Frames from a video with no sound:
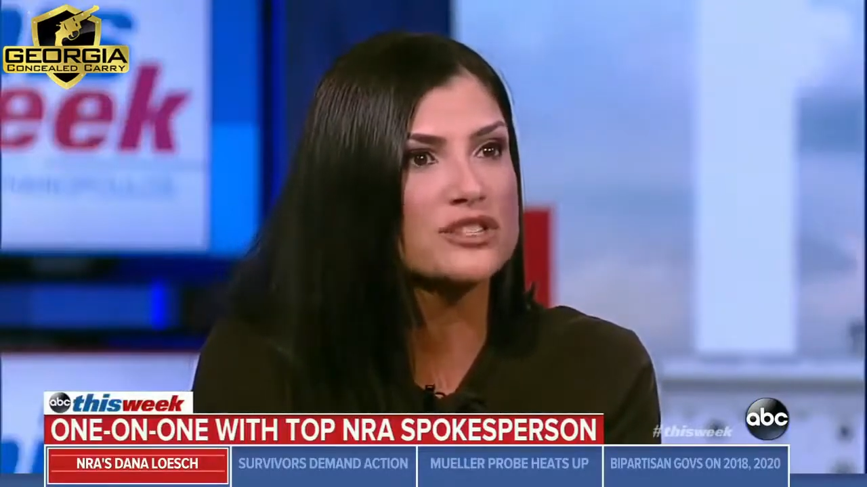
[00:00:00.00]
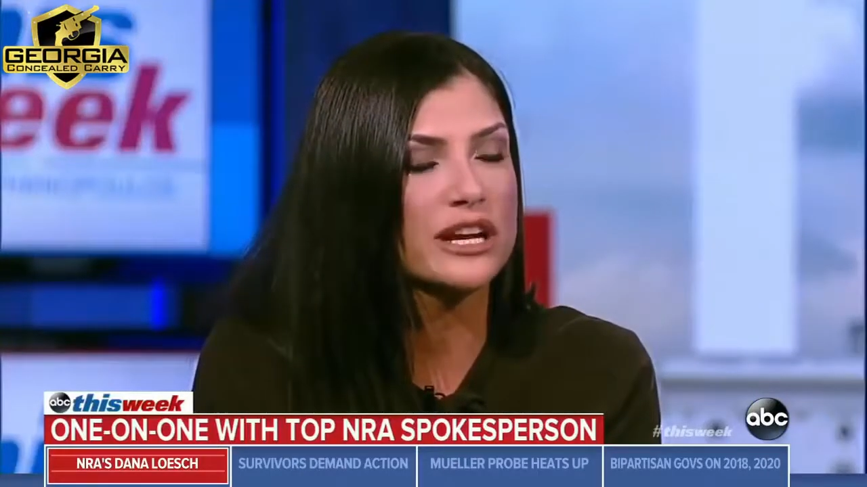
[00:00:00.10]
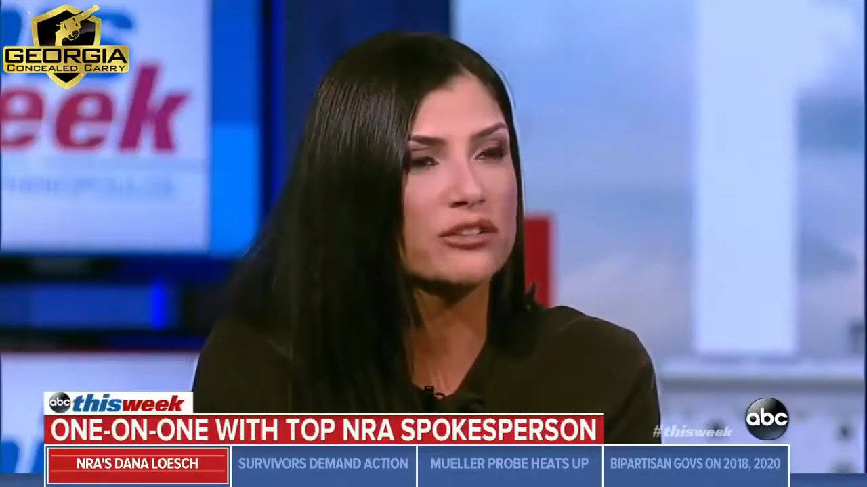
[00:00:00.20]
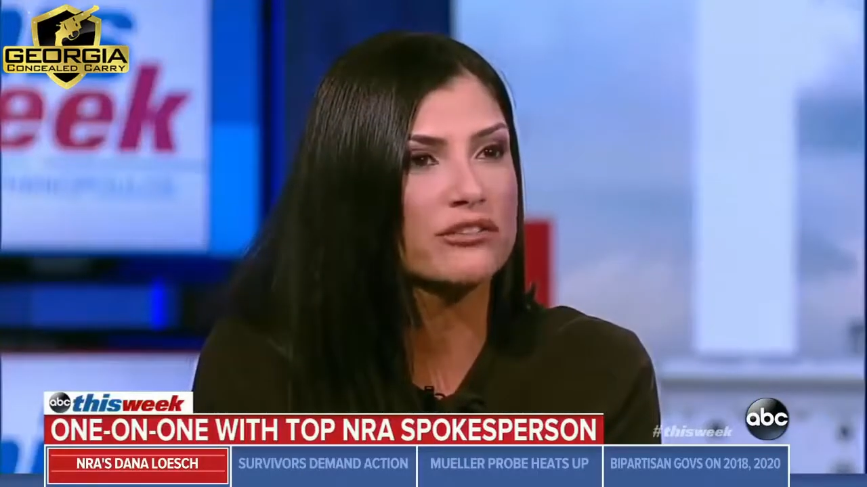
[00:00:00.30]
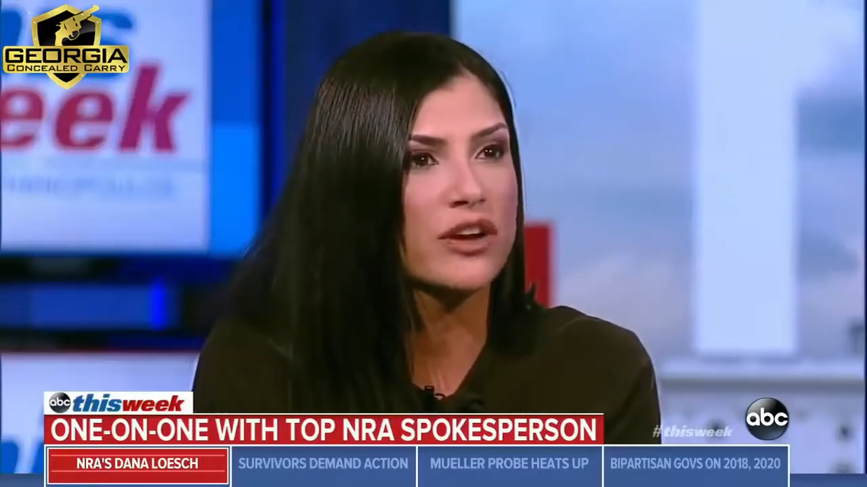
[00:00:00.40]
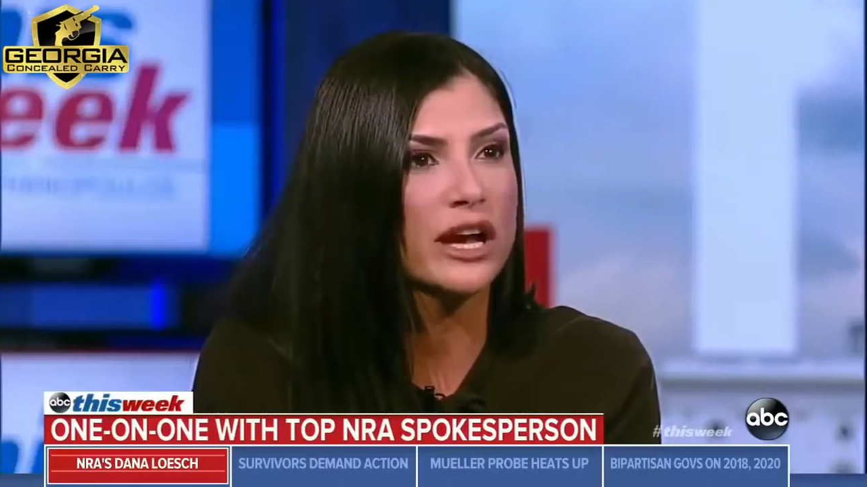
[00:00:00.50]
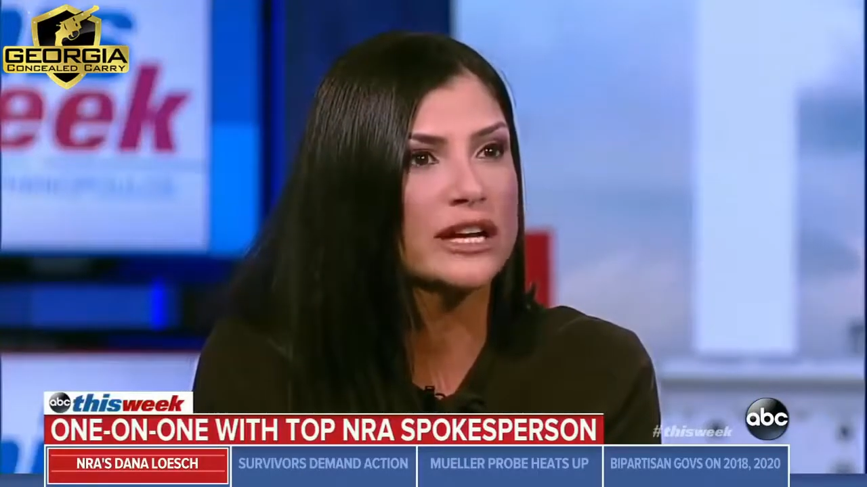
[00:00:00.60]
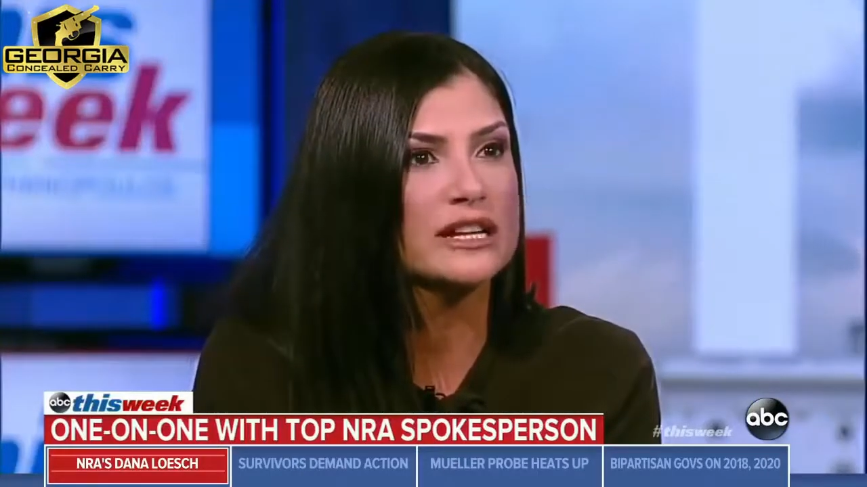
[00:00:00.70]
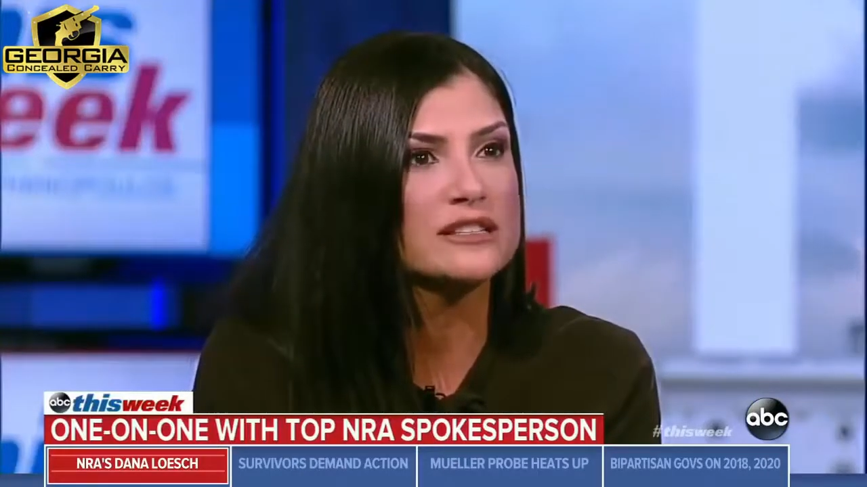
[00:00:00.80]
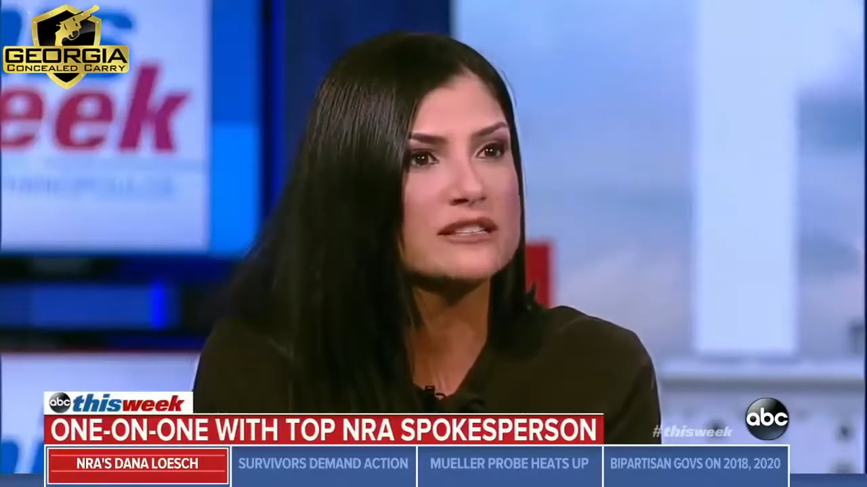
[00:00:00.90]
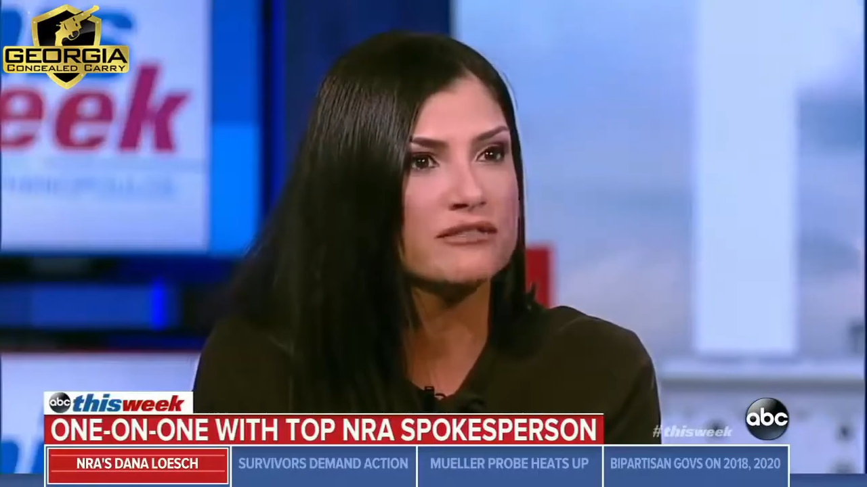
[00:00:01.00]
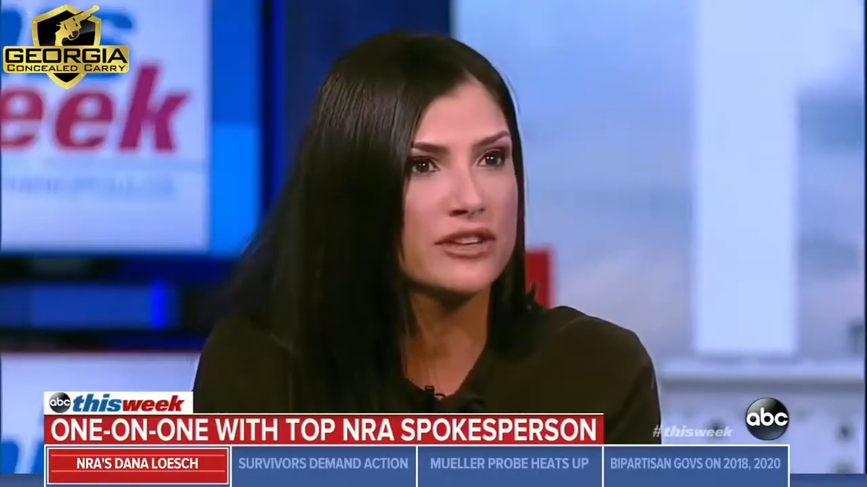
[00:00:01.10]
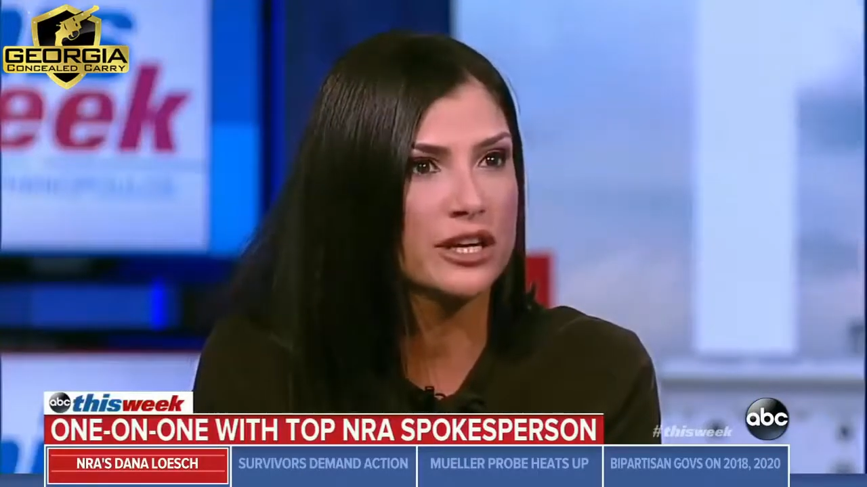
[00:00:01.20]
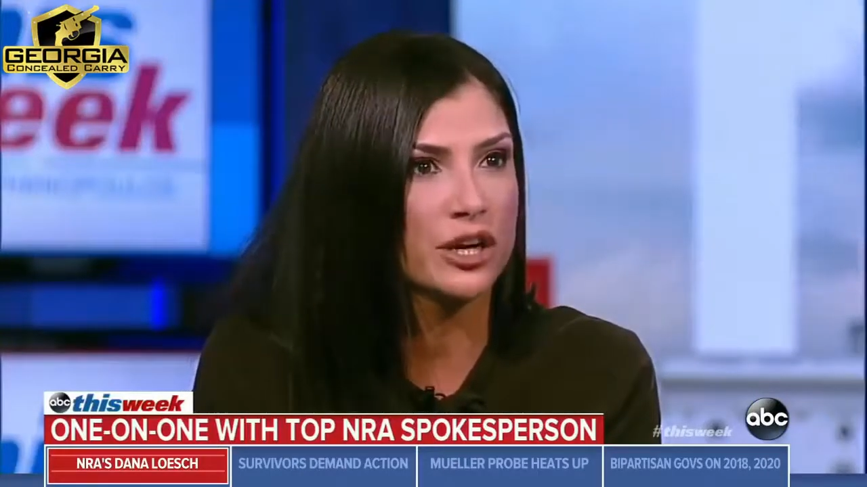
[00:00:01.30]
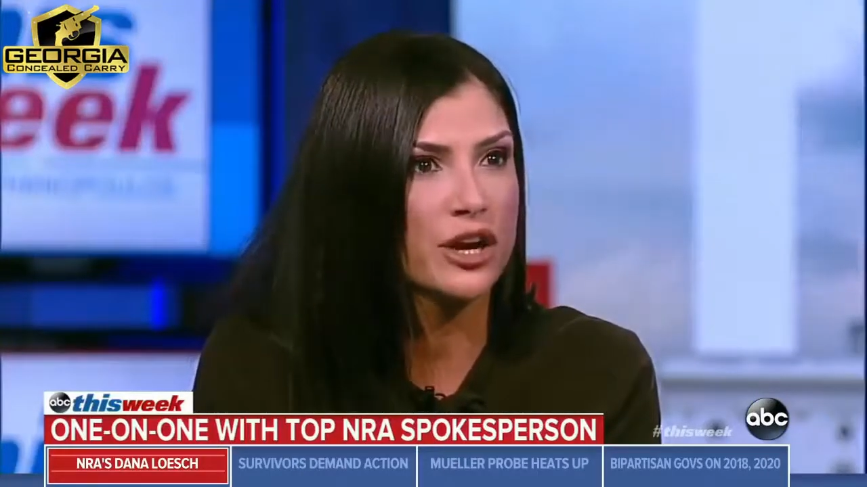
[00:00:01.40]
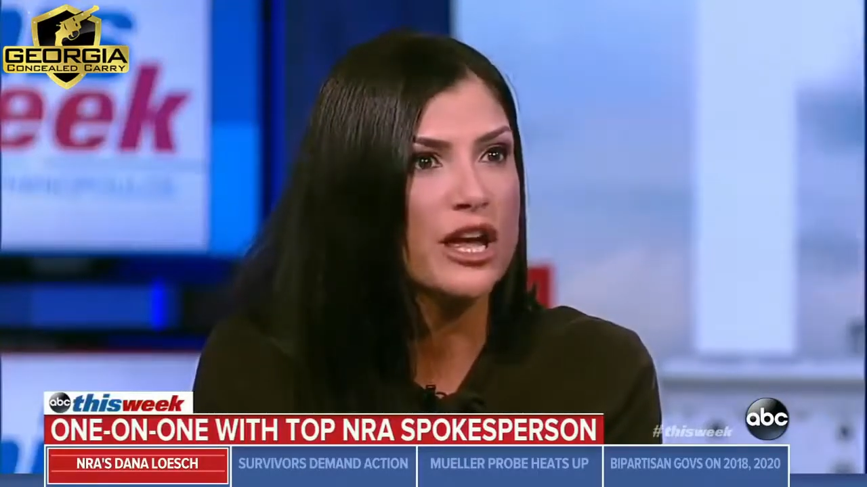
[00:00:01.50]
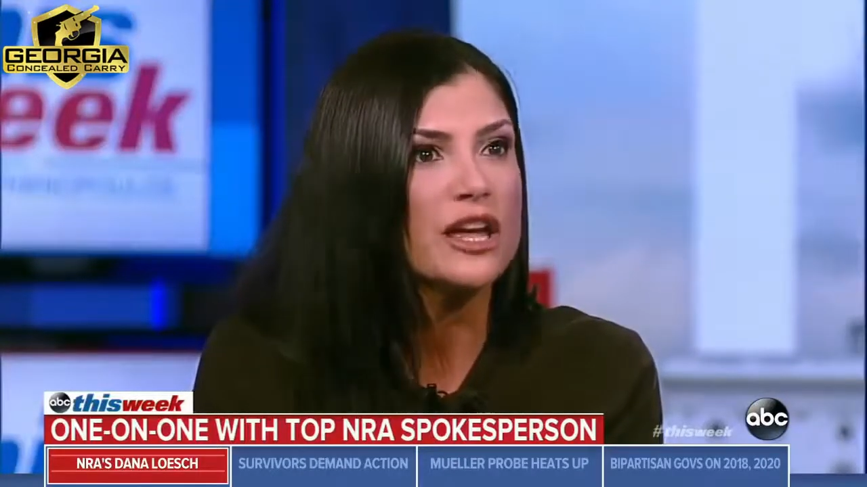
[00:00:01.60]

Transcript: terrifying and severe.